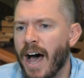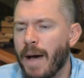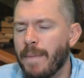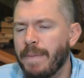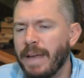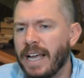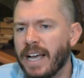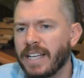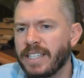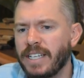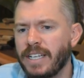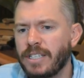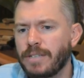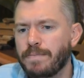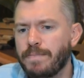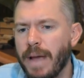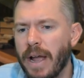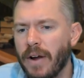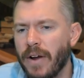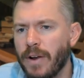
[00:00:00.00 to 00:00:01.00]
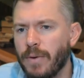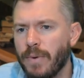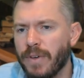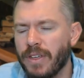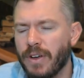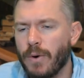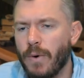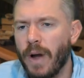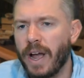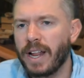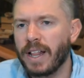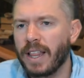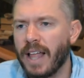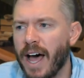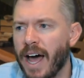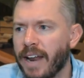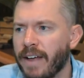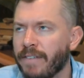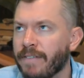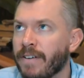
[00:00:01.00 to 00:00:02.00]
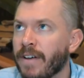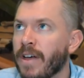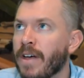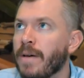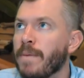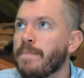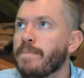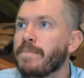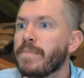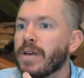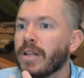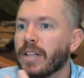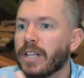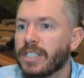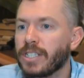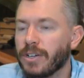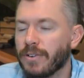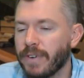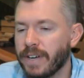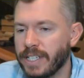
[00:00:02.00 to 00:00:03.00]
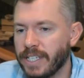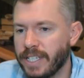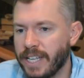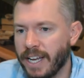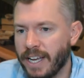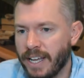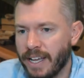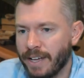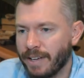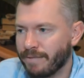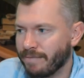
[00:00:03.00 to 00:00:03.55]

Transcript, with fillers: because he's buried with quite a lot of militaristic